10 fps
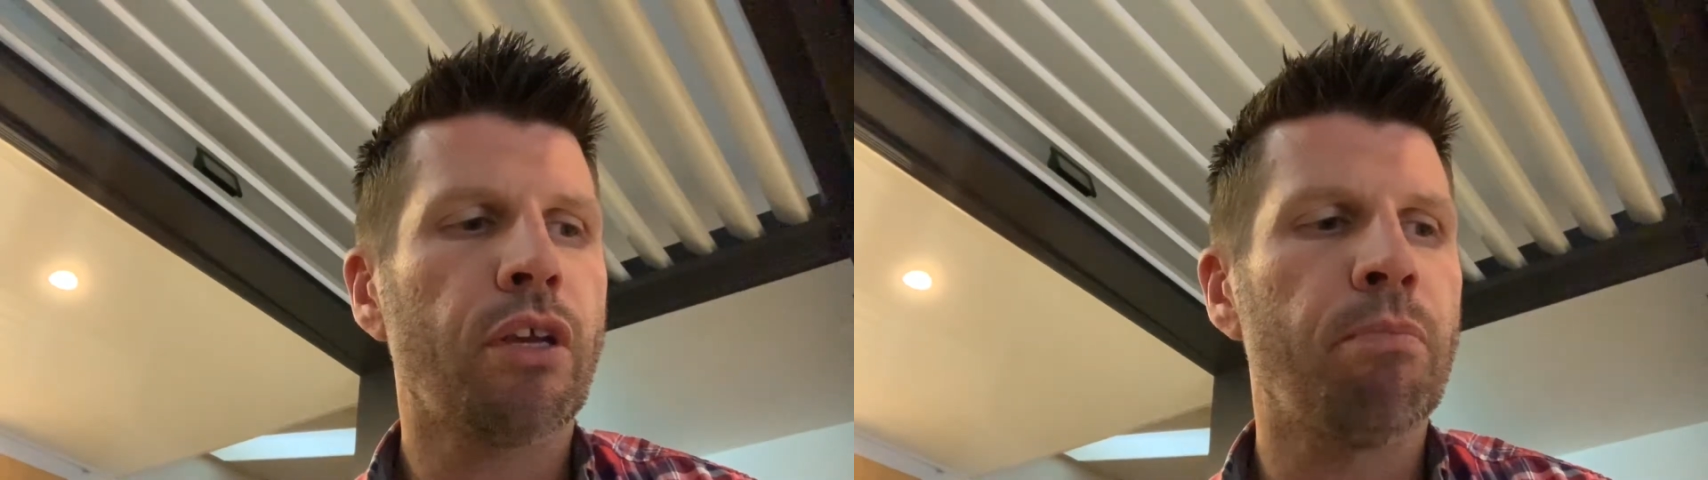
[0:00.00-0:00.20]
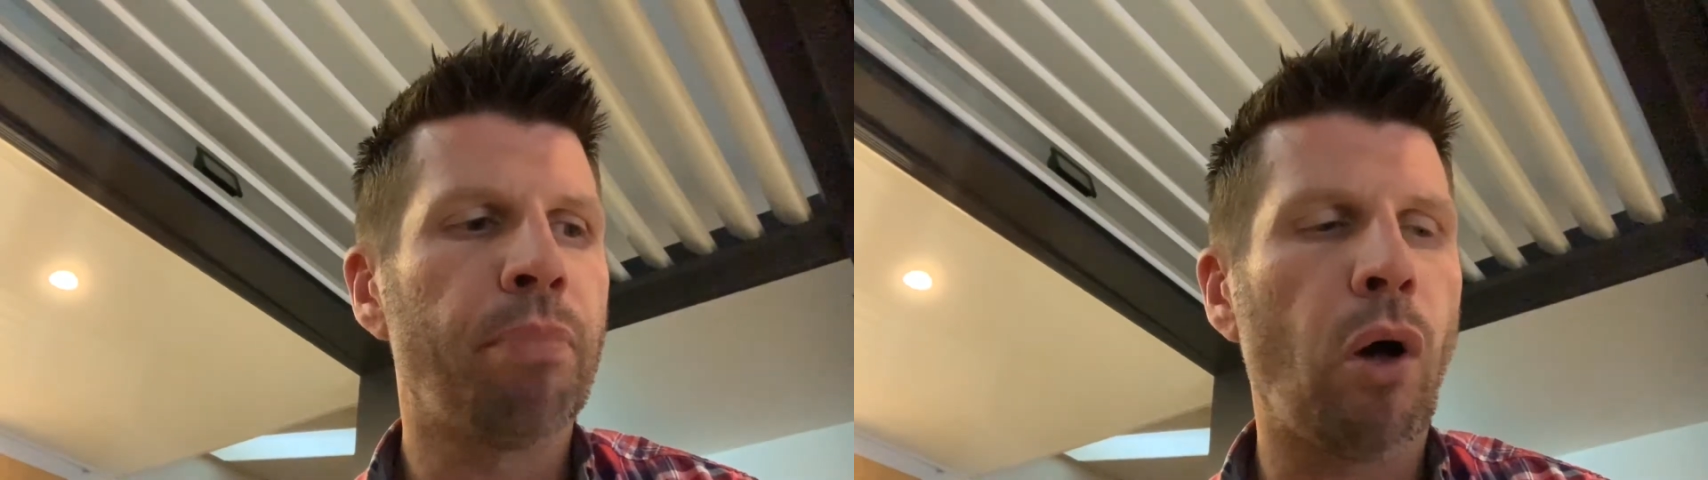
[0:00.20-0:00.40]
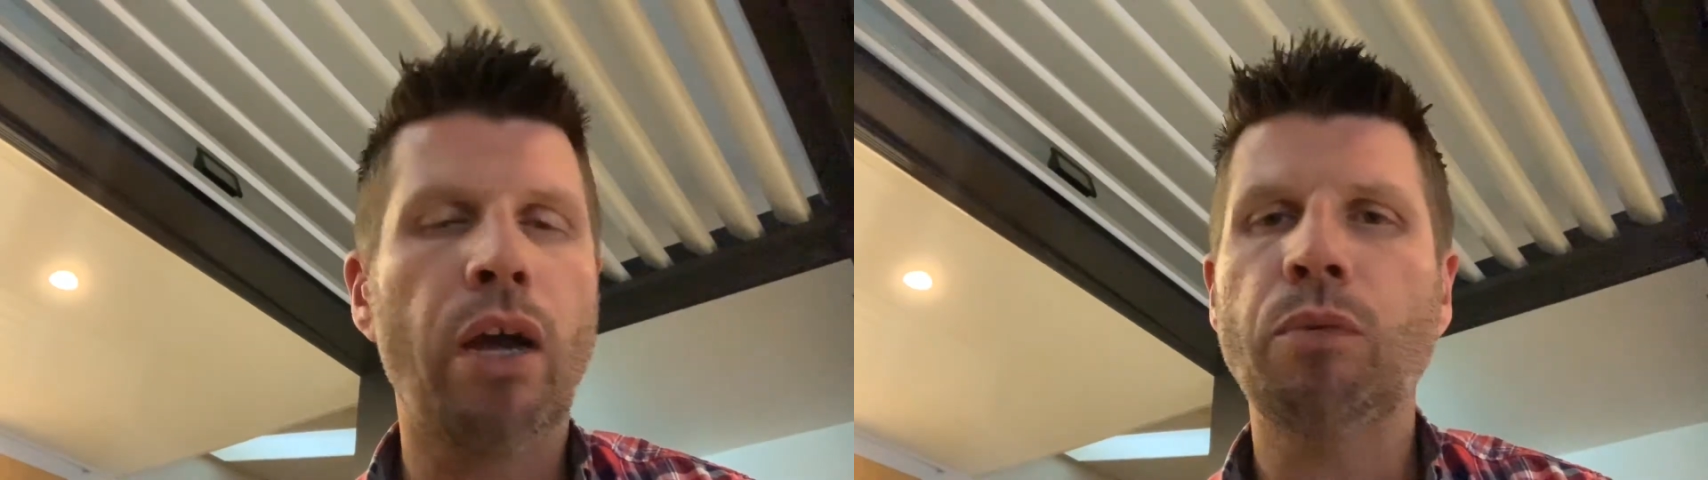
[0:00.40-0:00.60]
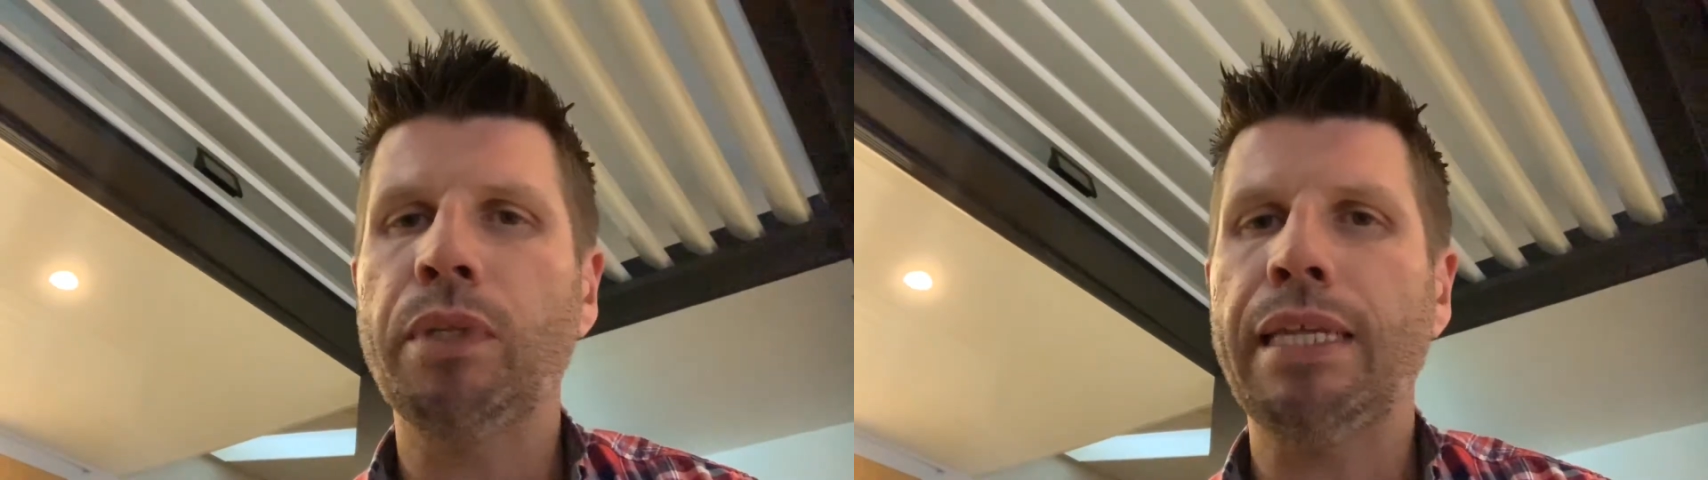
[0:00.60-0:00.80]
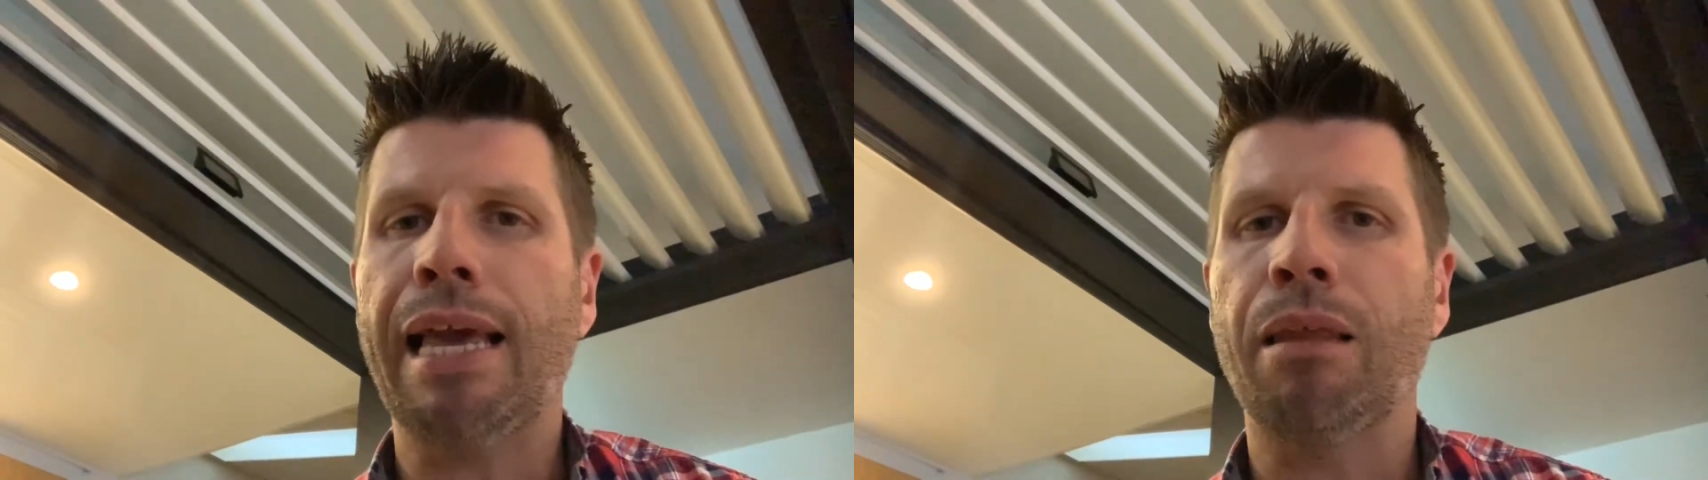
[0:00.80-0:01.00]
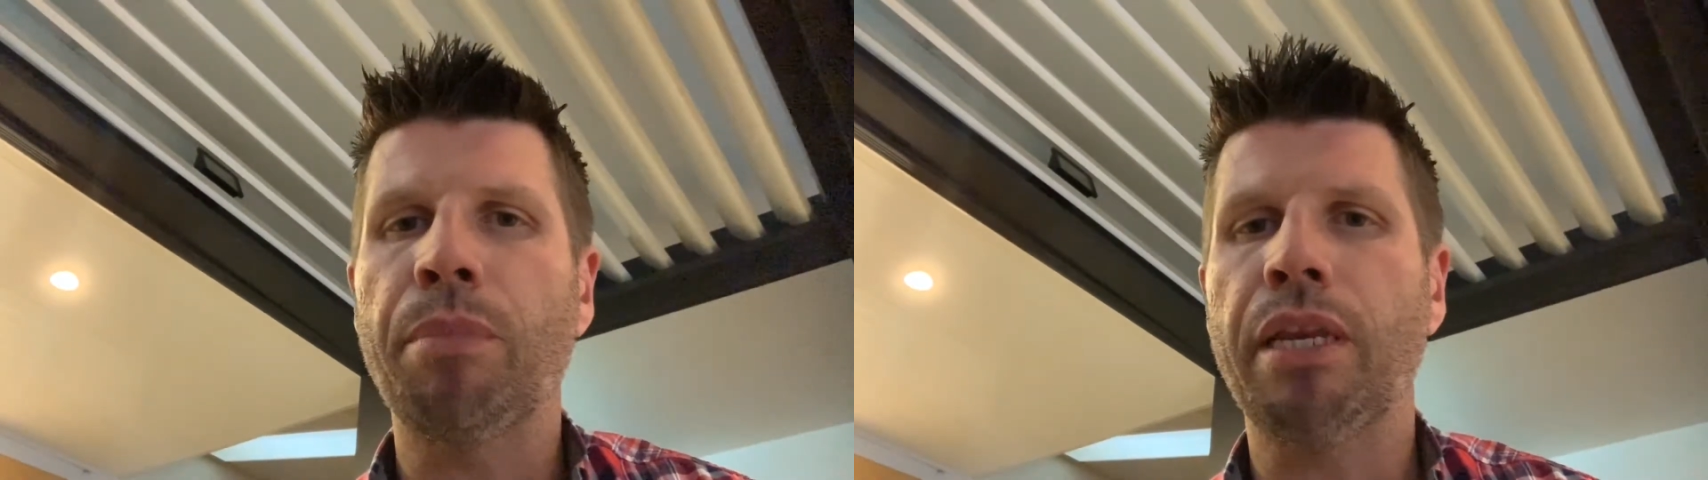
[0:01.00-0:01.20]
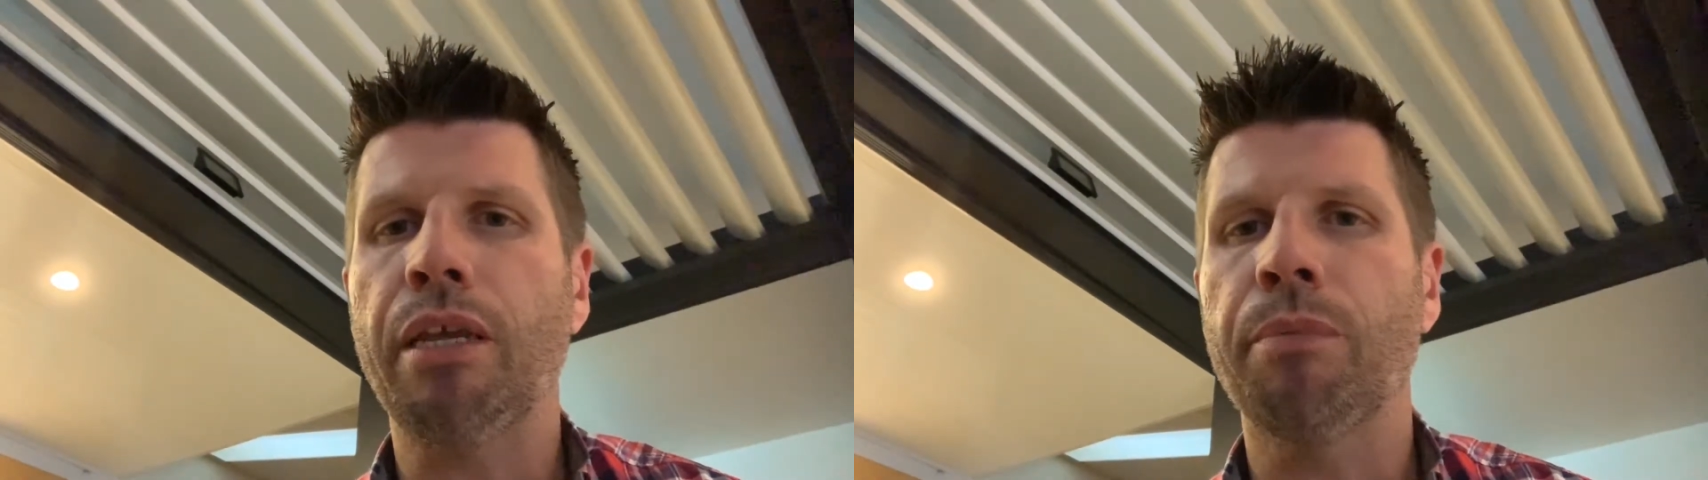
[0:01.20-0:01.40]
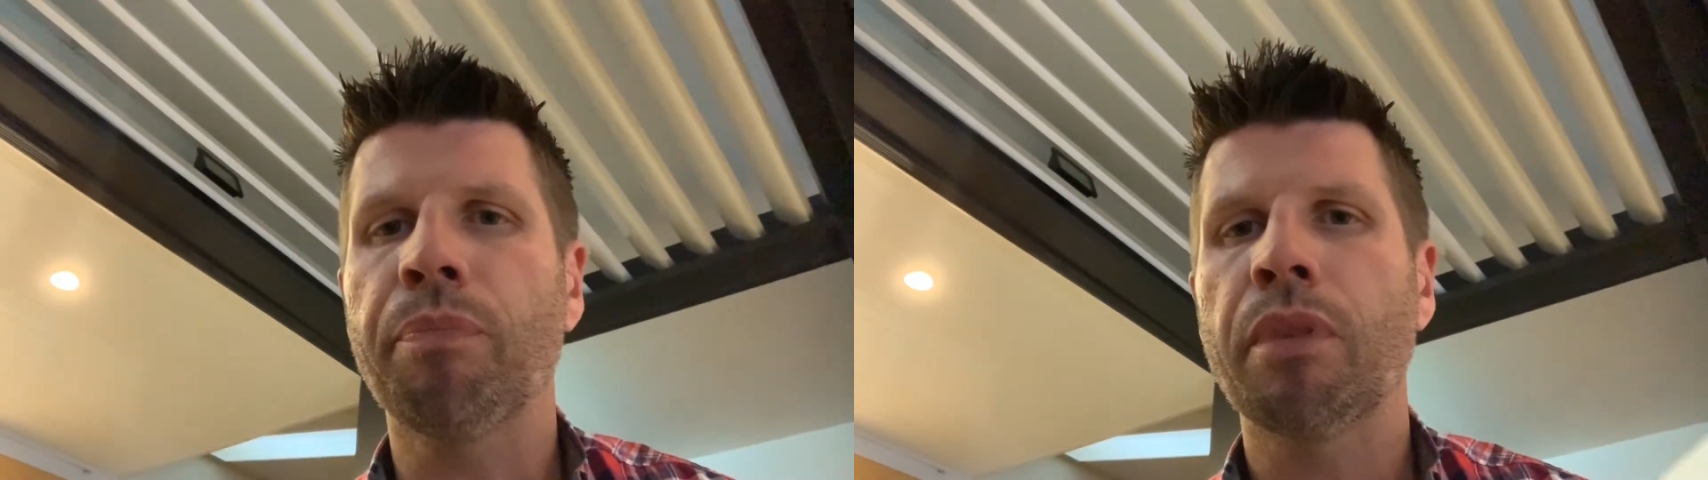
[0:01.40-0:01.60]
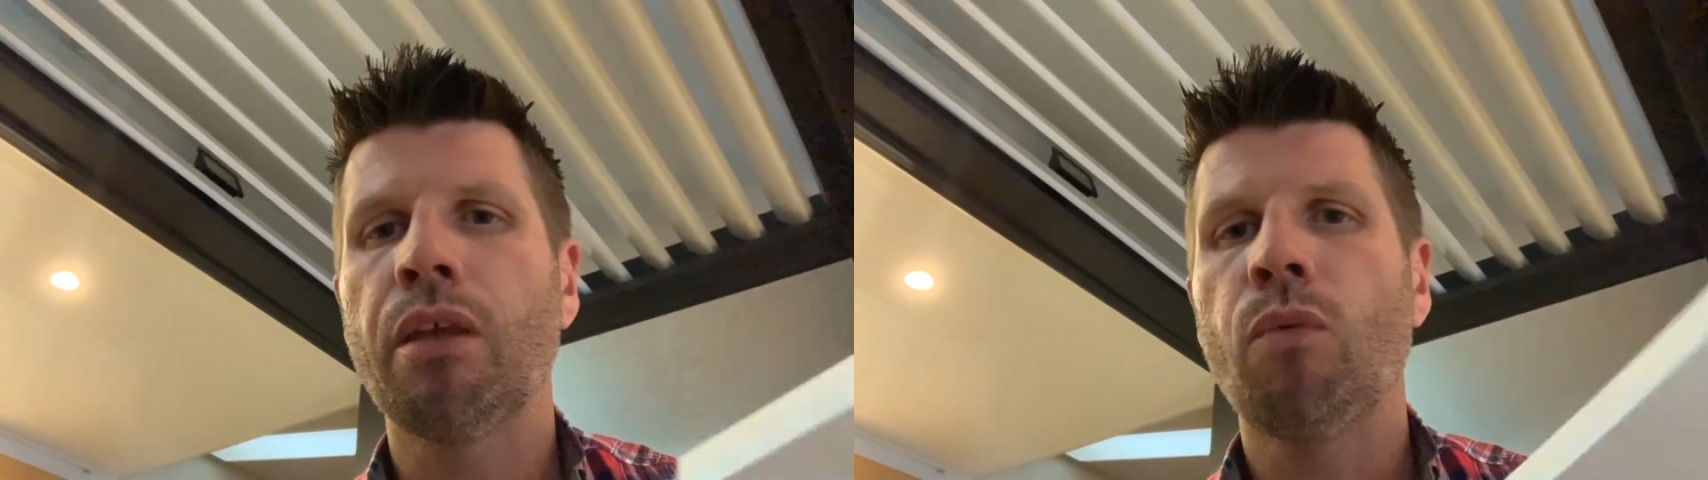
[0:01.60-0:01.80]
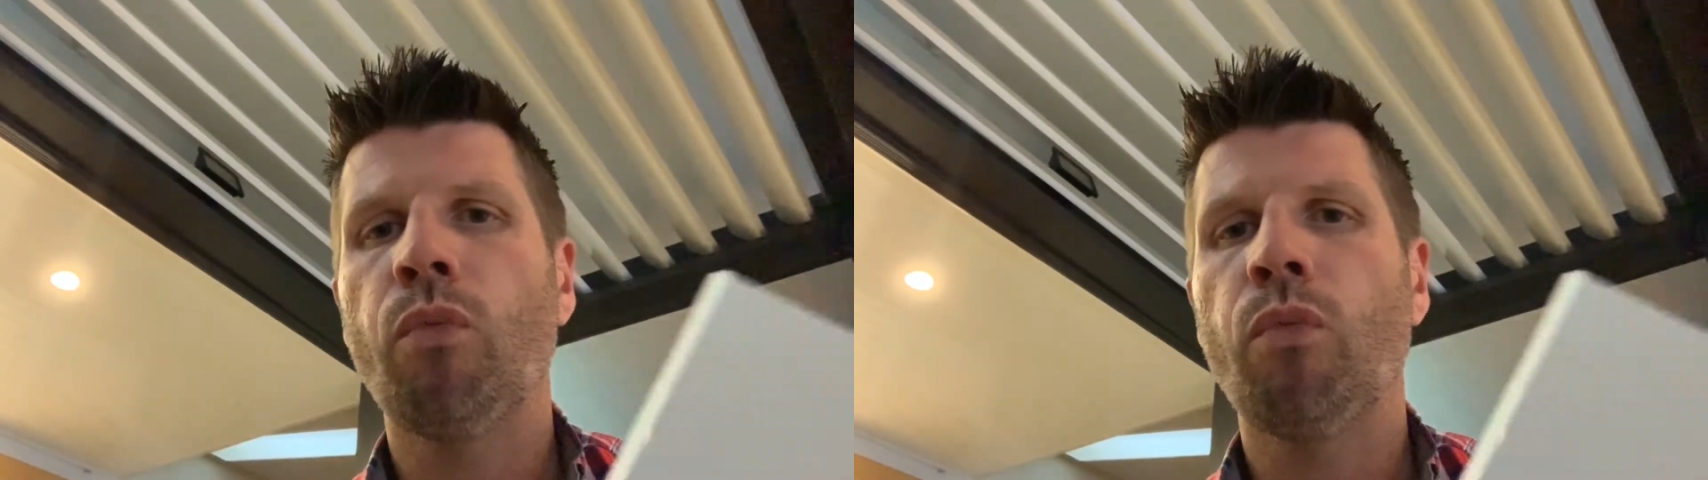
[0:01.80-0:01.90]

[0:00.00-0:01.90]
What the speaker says: combined with the aluminium,